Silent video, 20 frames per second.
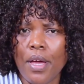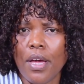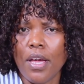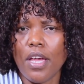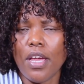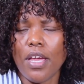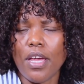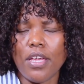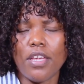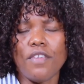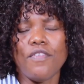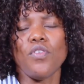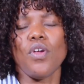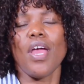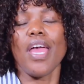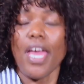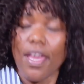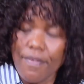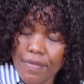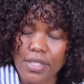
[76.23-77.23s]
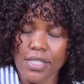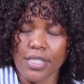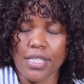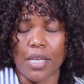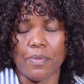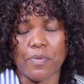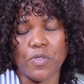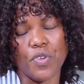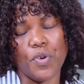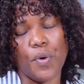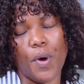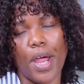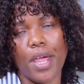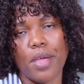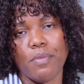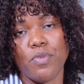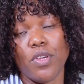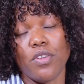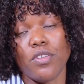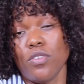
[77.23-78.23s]
If you haven't
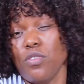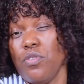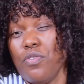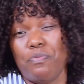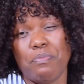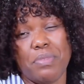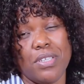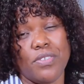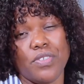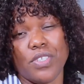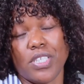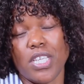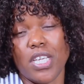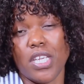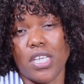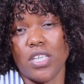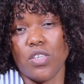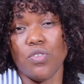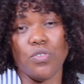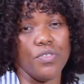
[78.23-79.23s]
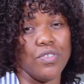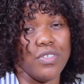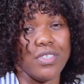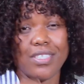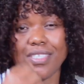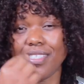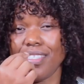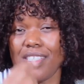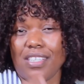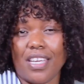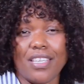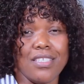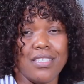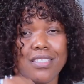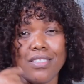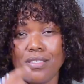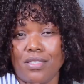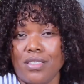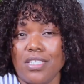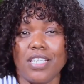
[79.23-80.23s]
subscribed and you've been returning, you
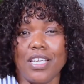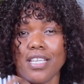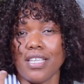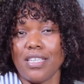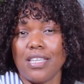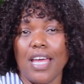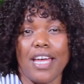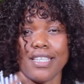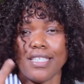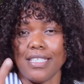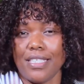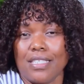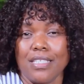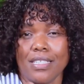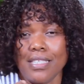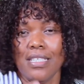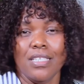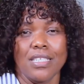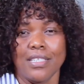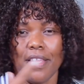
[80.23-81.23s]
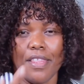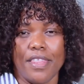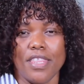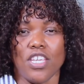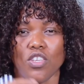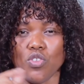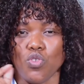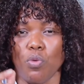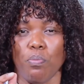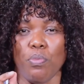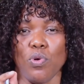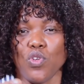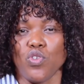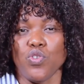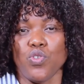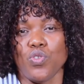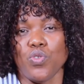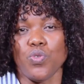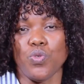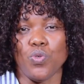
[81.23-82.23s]
just needed that thing to push you
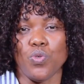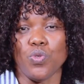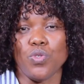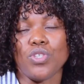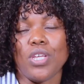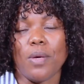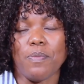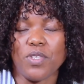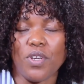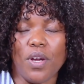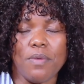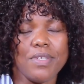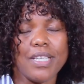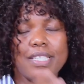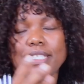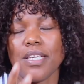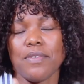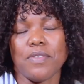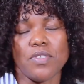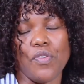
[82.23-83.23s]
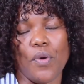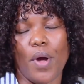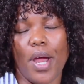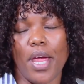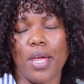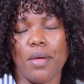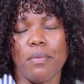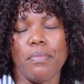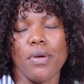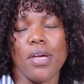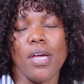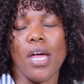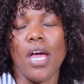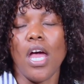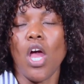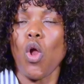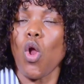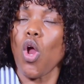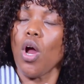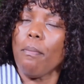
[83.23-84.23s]
to subscribe. Just subscribe,
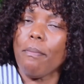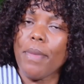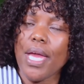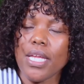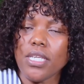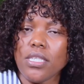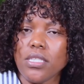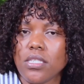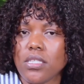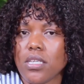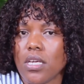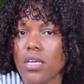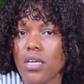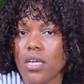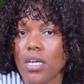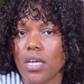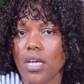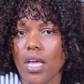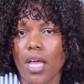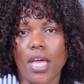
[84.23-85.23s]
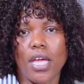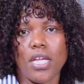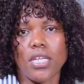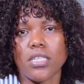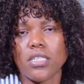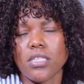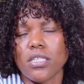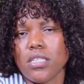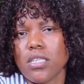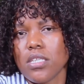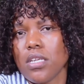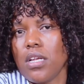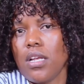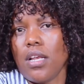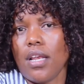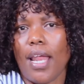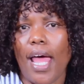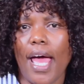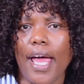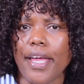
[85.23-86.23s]
comment, and
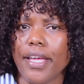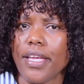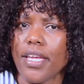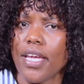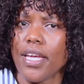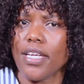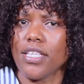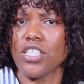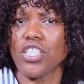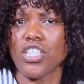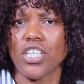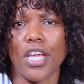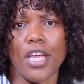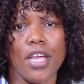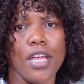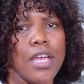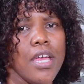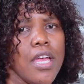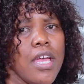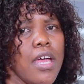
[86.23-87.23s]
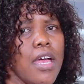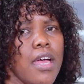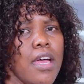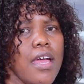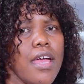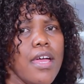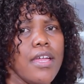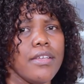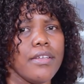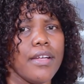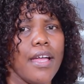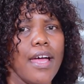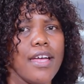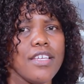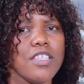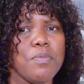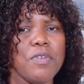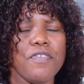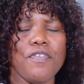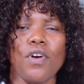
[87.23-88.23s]
like and share. And
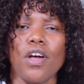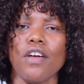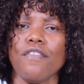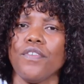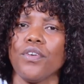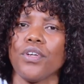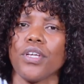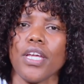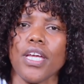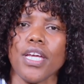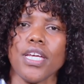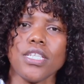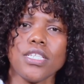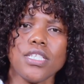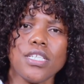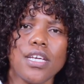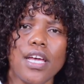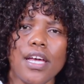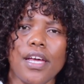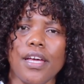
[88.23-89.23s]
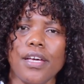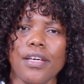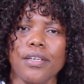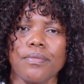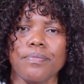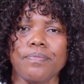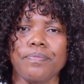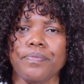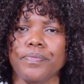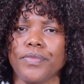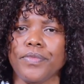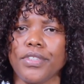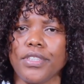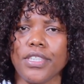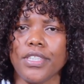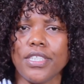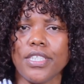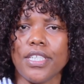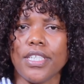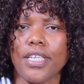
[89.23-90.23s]
guys, before I forget,
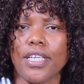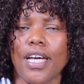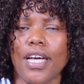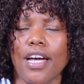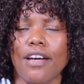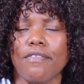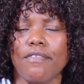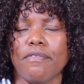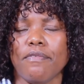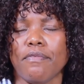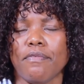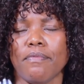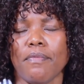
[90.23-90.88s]
this year I'm